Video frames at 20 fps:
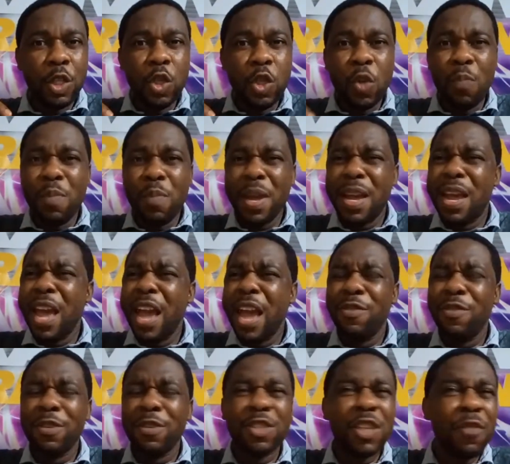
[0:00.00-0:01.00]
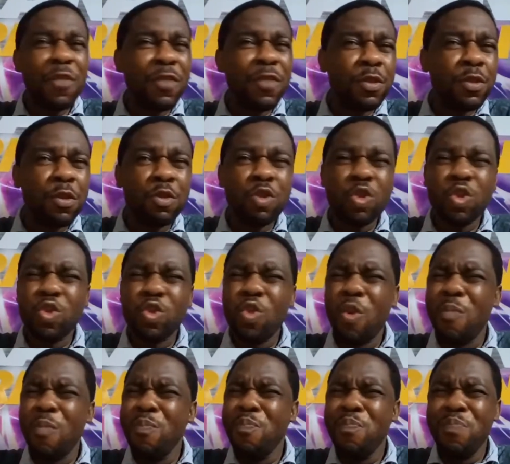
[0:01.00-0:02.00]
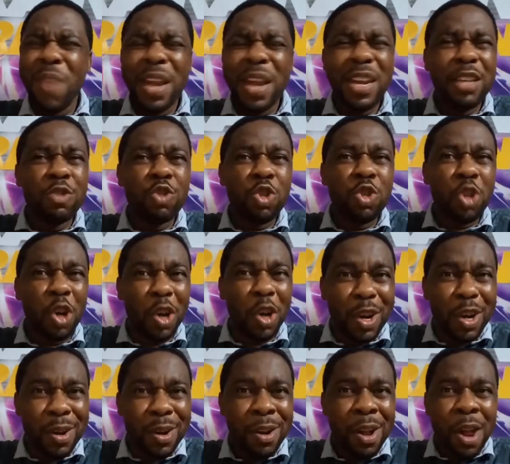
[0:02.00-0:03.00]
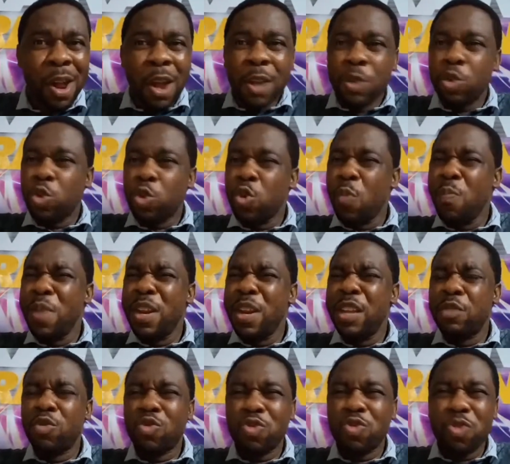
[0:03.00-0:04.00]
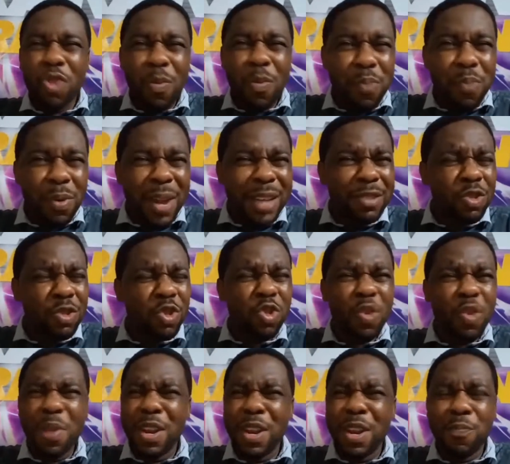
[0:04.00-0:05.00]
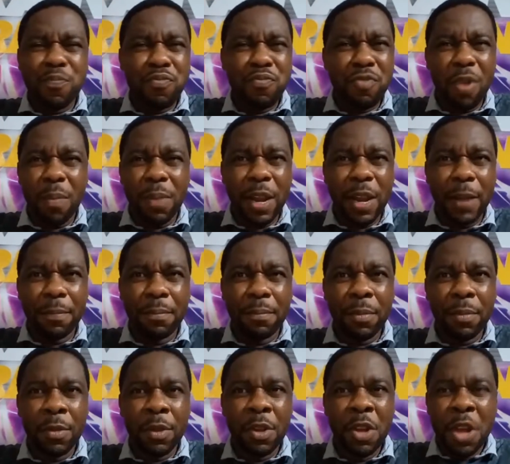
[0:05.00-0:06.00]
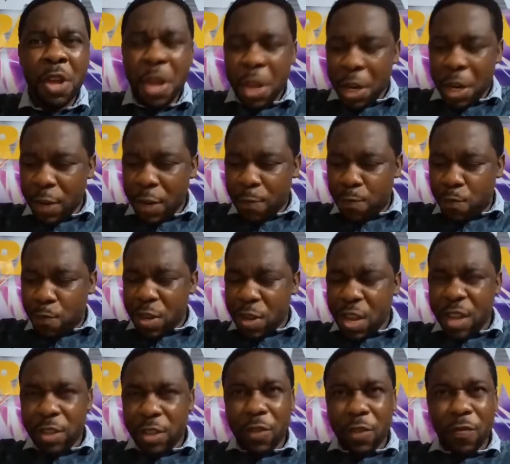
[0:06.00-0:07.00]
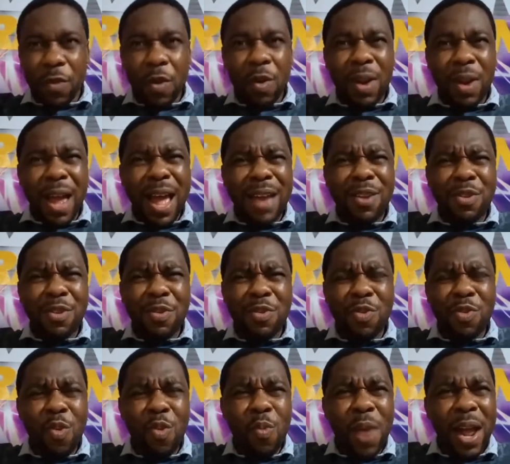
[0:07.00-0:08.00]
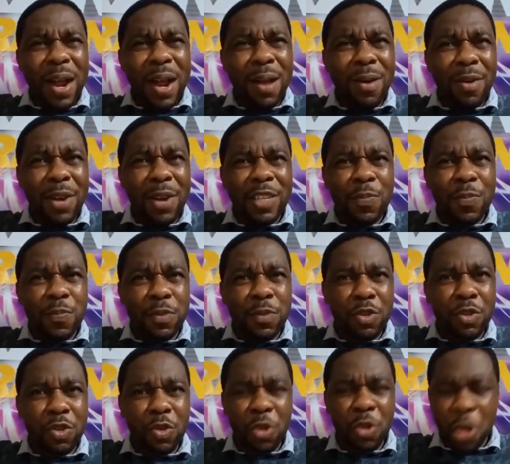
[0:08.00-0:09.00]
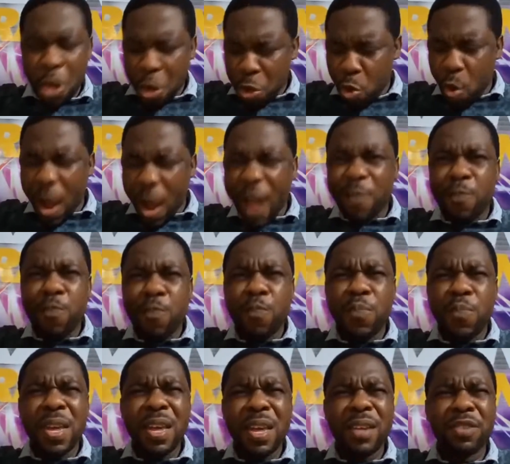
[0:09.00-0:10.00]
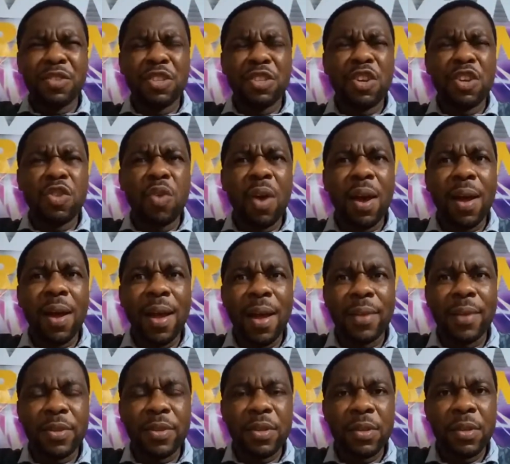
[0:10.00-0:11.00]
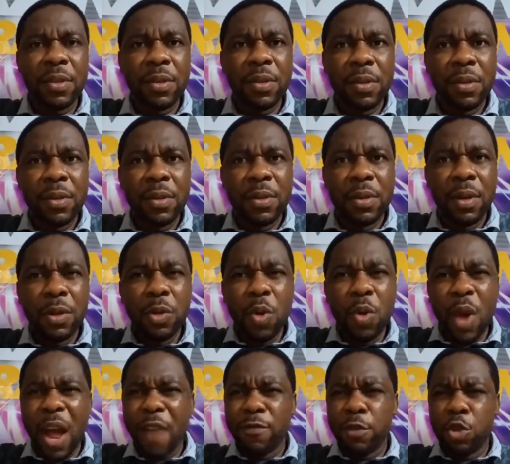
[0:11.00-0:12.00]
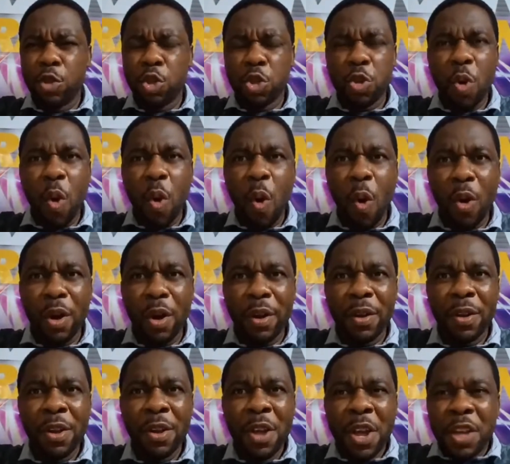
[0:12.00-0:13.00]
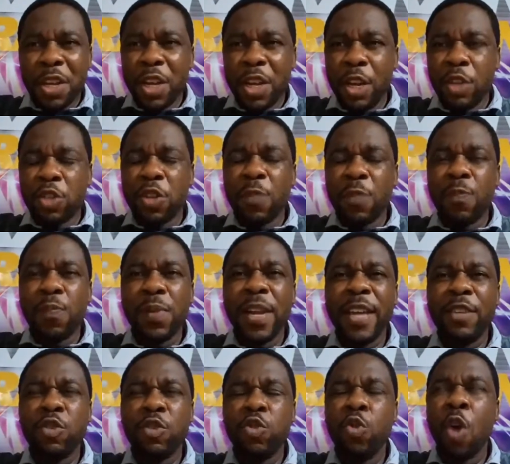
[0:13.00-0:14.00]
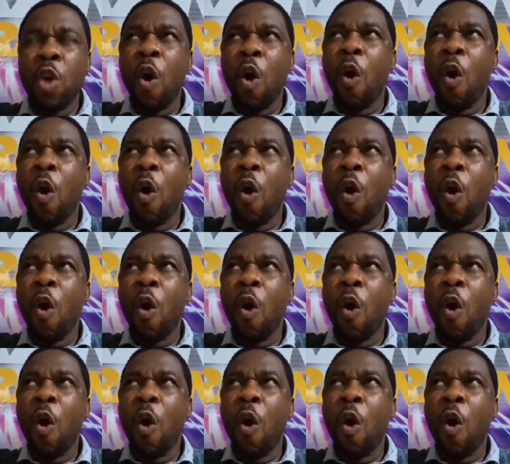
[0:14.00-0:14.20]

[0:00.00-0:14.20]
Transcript: you may get yourself into so many junk, so many trouble, and so many problems. The peace of God. How do you know where God has put you? You have peace in your heart. You have joy. It is a place you